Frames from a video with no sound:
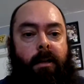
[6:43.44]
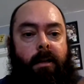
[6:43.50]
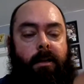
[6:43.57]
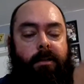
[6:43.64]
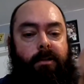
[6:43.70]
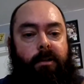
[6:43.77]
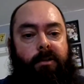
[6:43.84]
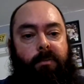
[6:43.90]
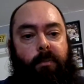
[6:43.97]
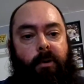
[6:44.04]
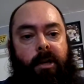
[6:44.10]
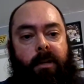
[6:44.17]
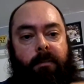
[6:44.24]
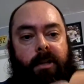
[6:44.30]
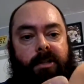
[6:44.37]
So it's
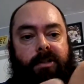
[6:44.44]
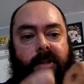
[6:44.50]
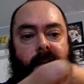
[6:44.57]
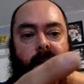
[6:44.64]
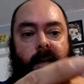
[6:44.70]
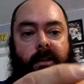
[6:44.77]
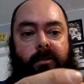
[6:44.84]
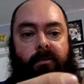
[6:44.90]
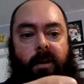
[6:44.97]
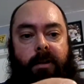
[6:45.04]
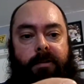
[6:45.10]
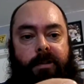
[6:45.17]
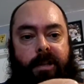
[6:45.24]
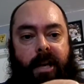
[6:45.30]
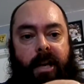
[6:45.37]
pretty much there, the
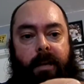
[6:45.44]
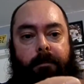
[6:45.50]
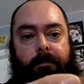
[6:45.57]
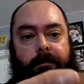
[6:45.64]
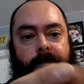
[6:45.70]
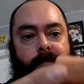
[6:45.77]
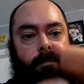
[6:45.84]
rough shape.